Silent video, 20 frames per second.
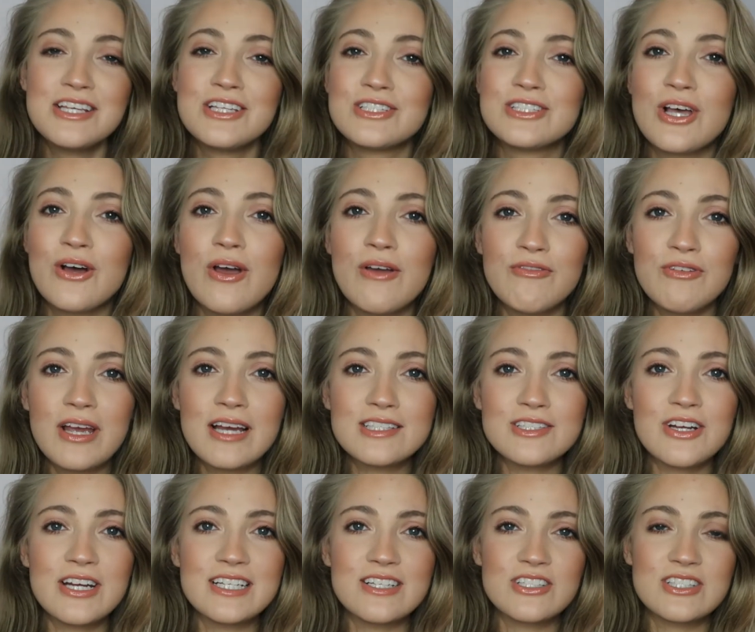So if you guys
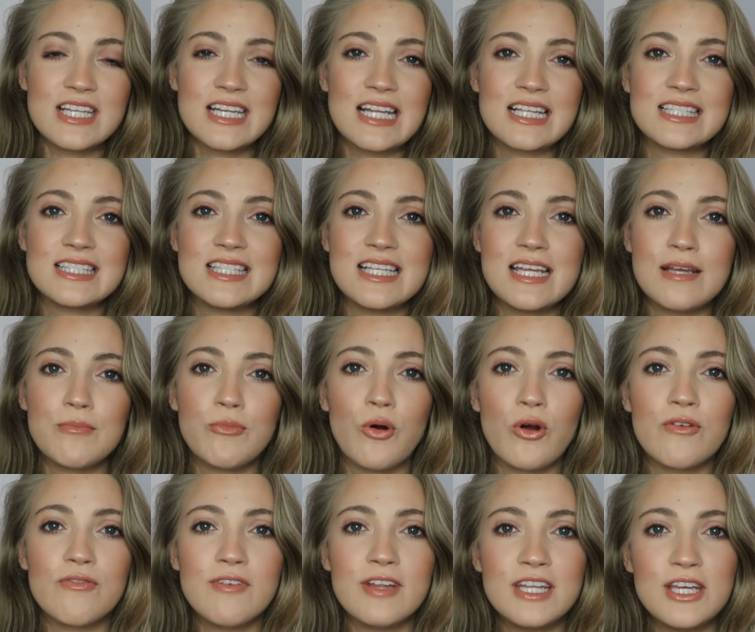are interested in seeing
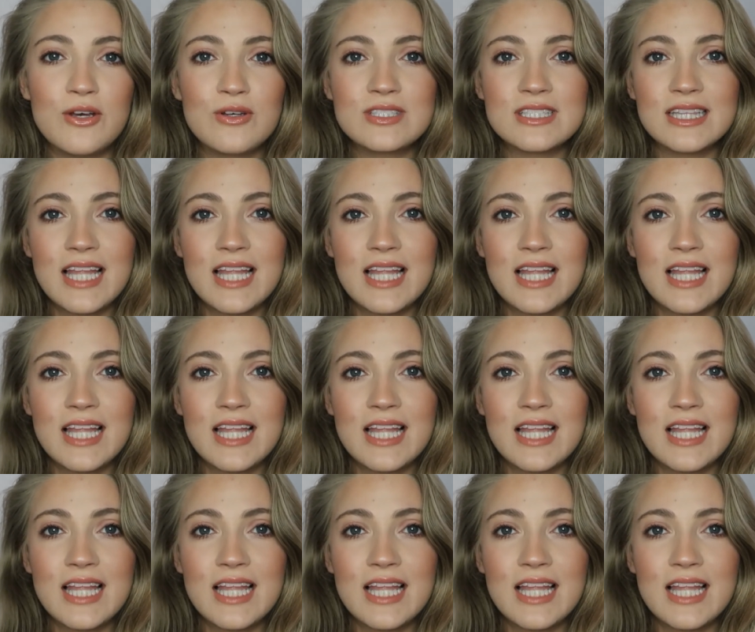more videos